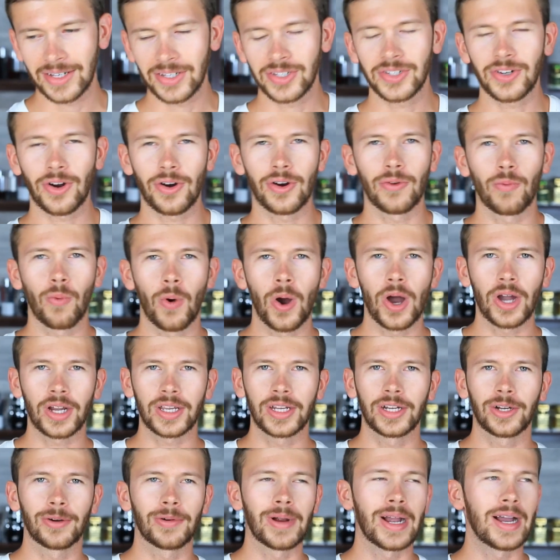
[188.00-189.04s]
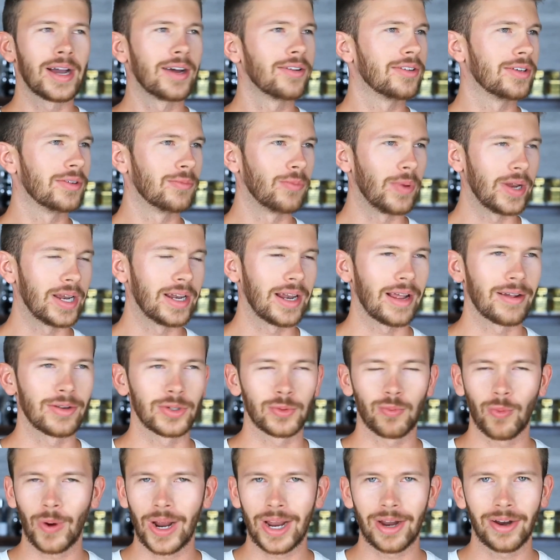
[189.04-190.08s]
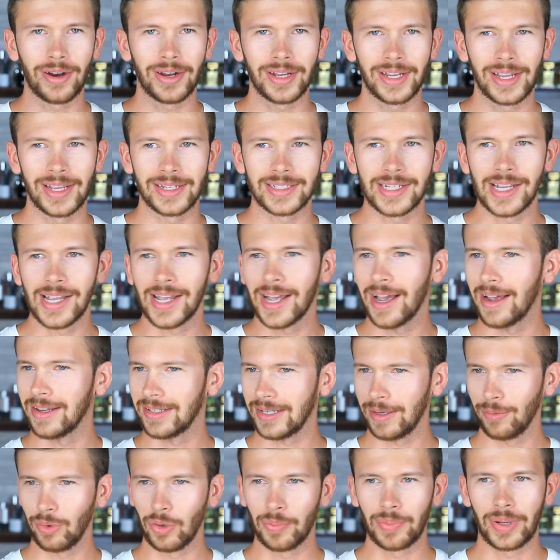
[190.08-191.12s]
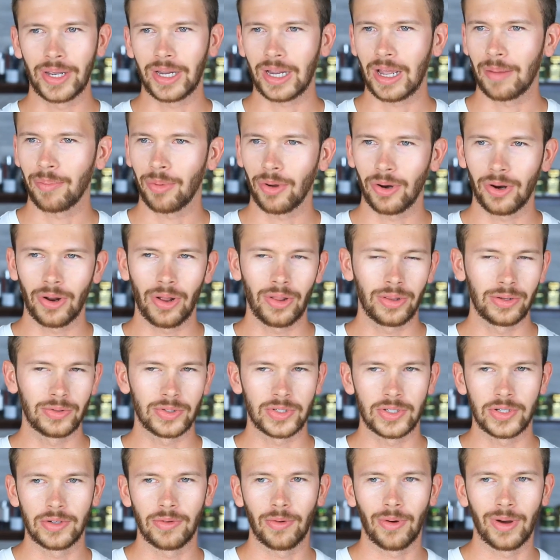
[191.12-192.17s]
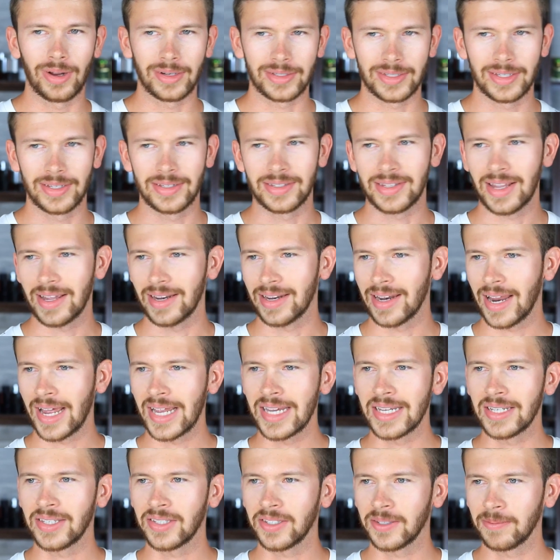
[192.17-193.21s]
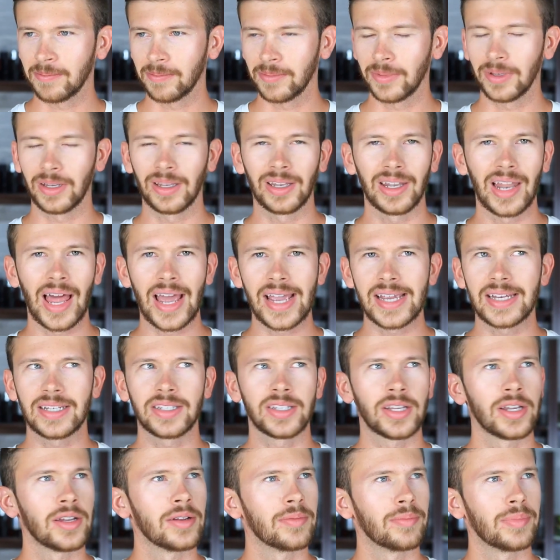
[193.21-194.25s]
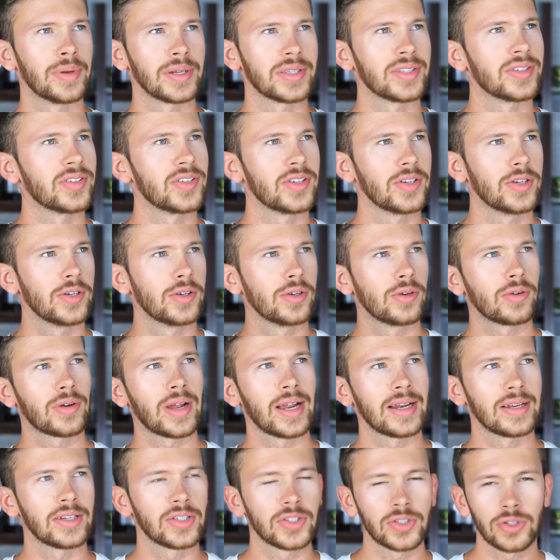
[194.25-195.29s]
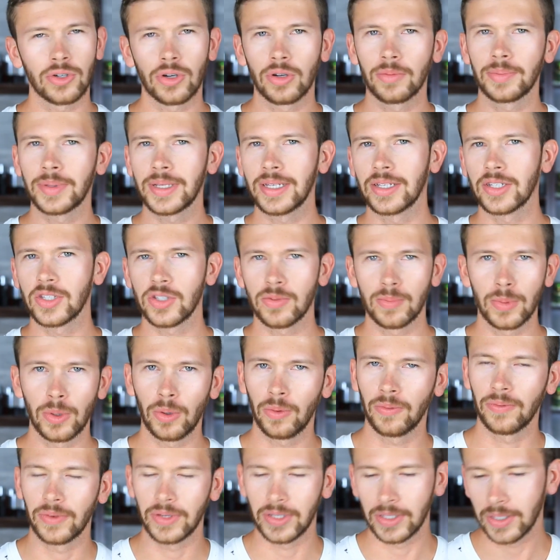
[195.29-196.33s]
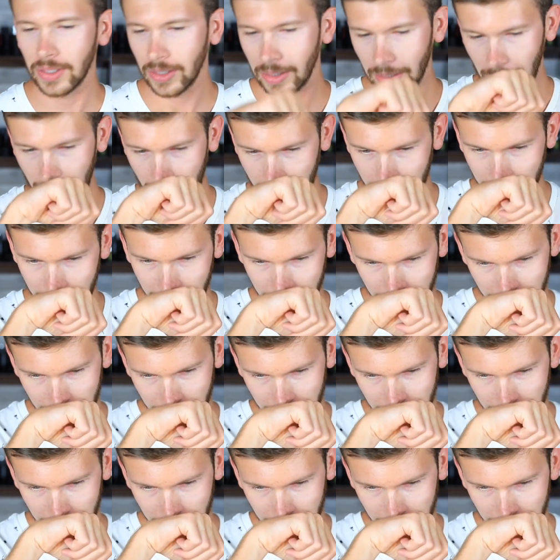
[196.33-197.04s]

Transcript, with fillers: I started walking around and, and I was wearing it, I was able to pick up on all those nuances, that nice, light, but still kind of syrupy and smooth vanilla,